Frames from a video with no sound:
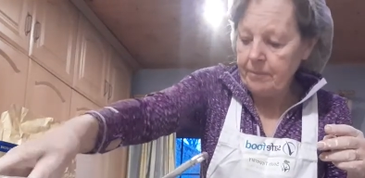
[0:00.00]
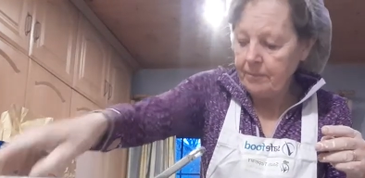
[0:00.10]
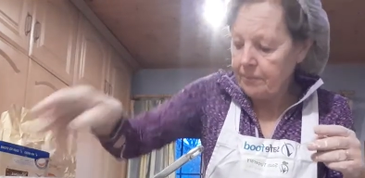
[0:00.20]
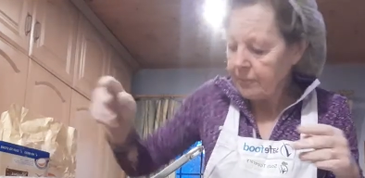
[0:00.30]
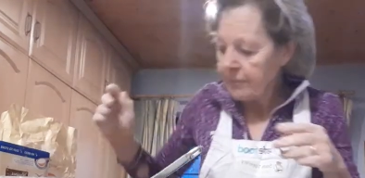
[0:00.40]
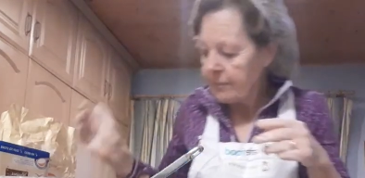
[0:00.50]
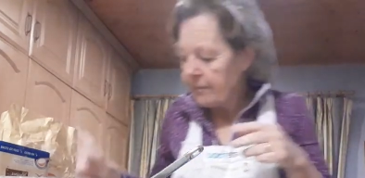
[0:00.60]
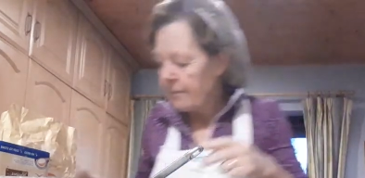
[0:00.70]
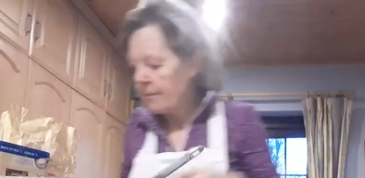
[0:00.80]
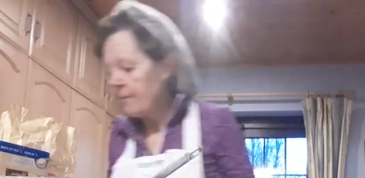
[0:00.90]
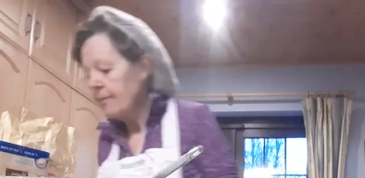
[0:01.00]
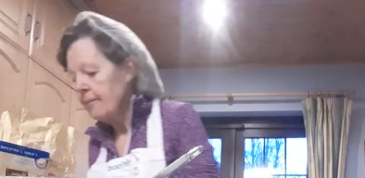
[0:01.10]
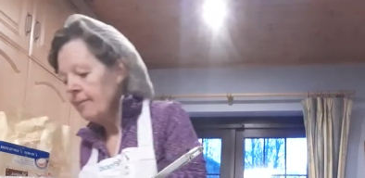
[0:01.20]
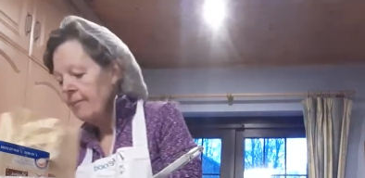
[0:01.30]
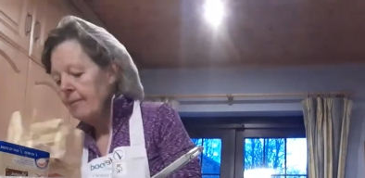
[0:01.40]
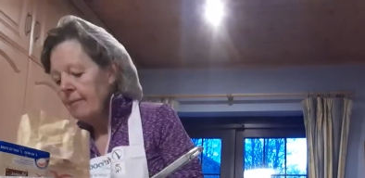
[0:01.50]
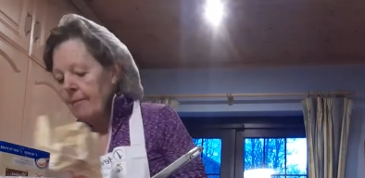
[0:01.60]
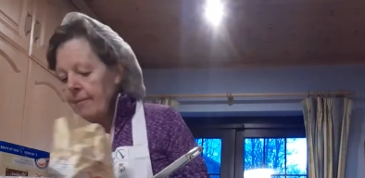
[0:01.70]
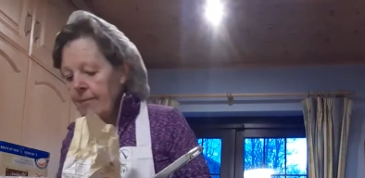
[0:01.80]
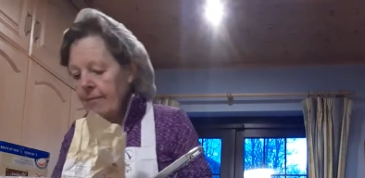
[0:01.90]

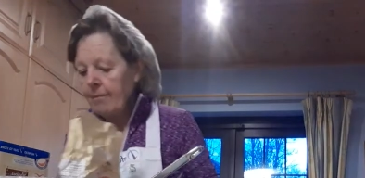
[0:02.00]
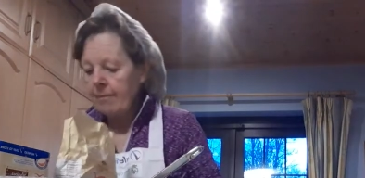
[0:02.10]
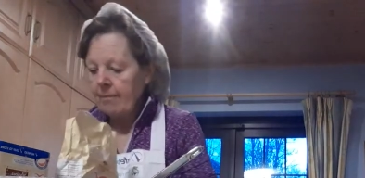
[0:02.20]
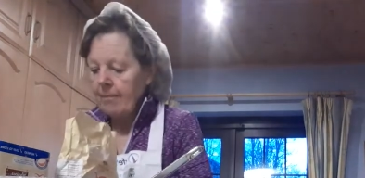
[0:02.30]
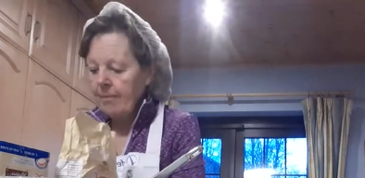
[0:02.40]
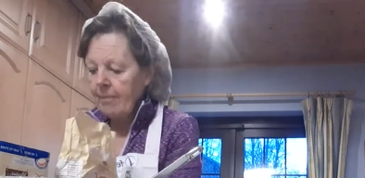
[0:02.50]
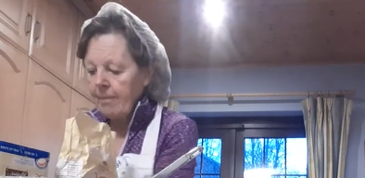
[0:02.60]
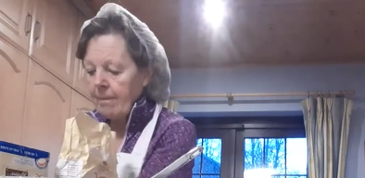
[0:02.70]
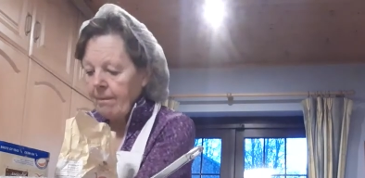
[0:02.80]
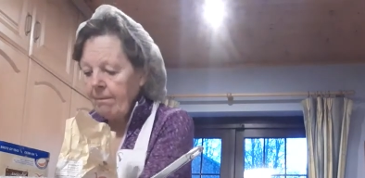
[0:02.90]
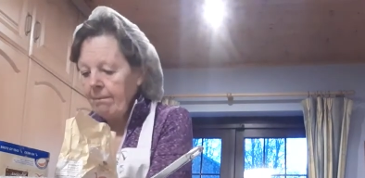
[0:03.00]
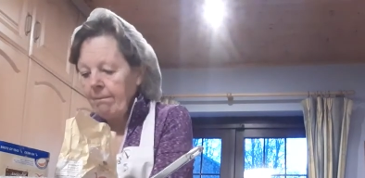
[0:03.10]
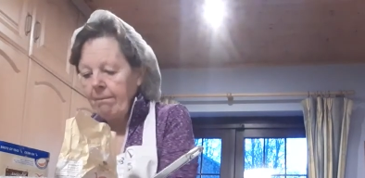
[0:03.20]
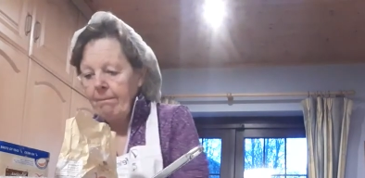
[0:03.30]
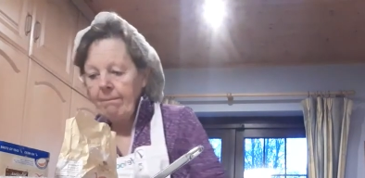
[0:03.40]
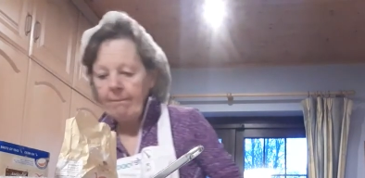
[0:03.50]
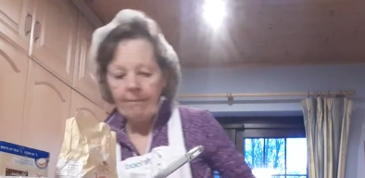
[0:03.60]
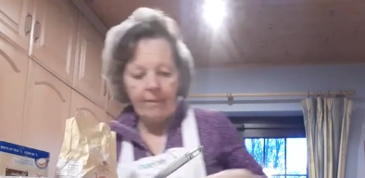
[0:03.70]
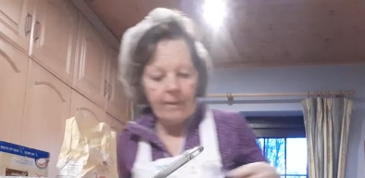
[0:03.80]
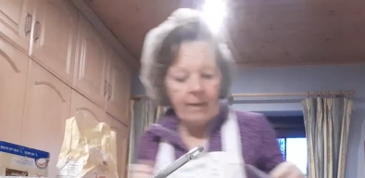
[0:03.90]

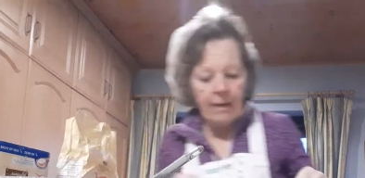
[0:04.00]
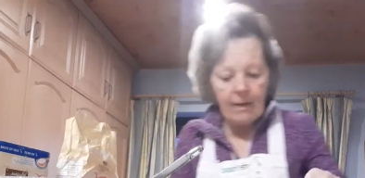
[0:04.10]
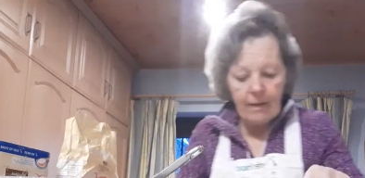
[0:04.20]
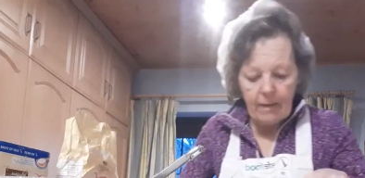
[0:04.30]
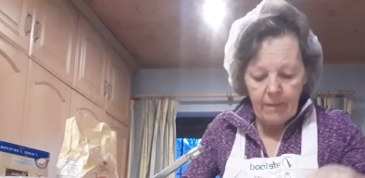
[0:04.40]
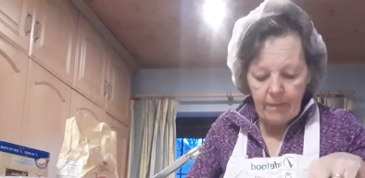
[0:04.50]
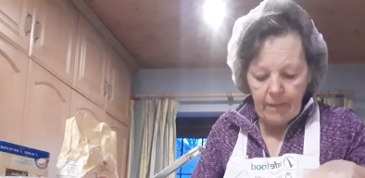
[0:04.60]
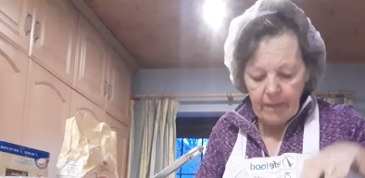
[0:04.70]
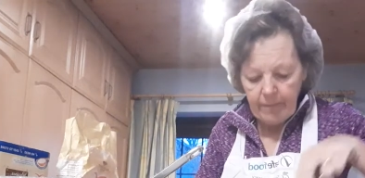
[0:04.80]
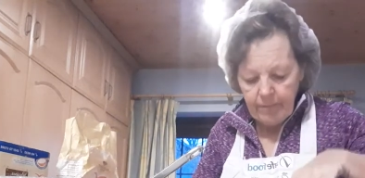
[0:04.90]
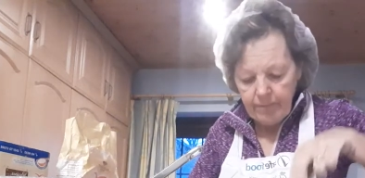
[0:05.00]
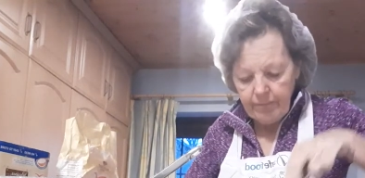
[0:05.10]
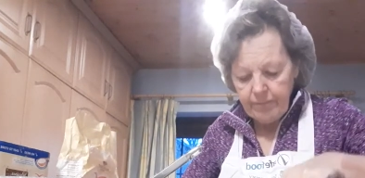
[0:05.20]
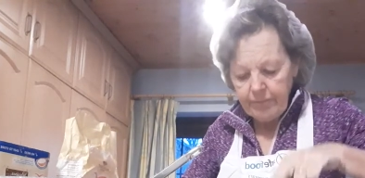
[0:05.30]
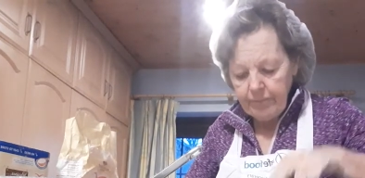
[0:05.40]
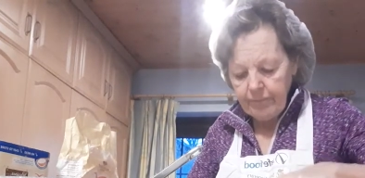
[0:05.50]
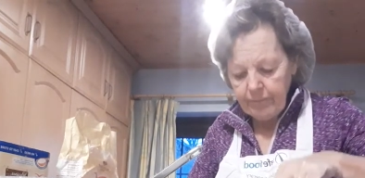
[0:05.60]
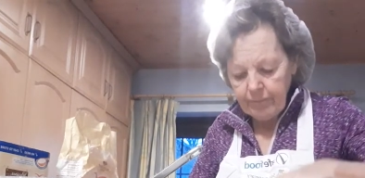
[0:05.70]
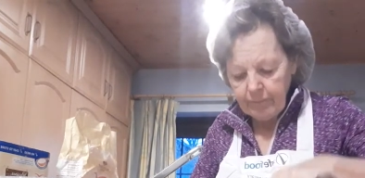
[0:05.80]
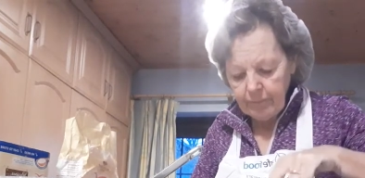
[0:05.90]

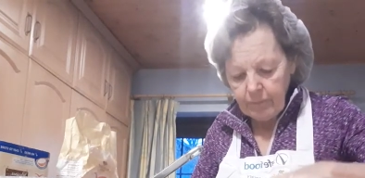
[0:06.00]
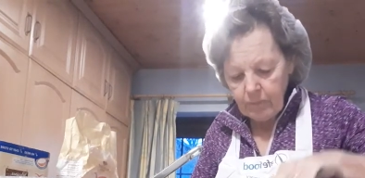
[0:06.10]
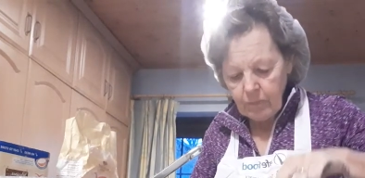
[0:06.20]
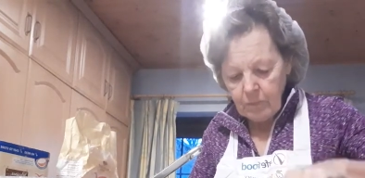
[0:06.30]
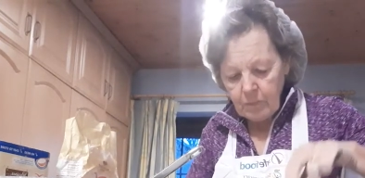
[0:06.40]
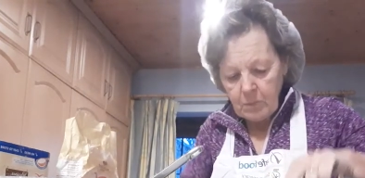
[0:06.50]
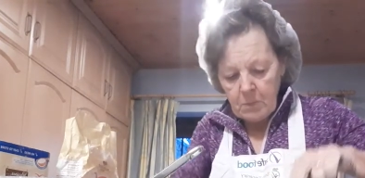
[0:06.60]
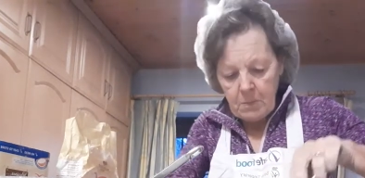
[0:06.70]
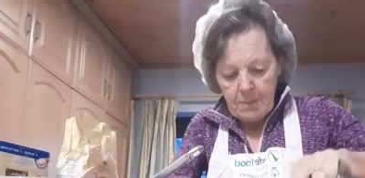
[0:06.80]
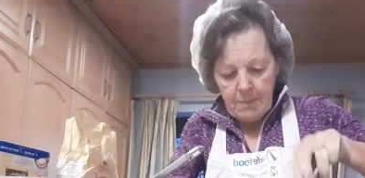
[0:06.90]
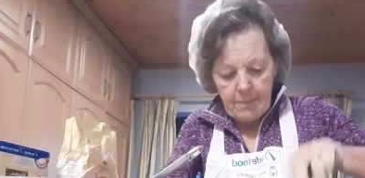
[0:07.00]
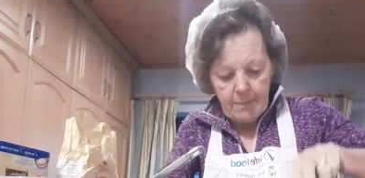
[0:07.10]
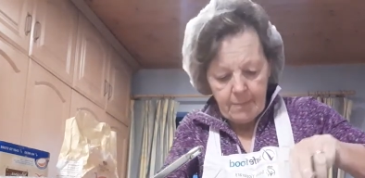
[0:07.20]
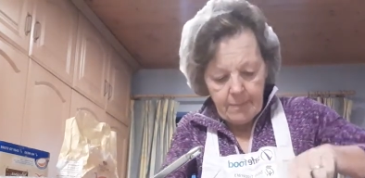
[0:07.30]
Nobody speaks.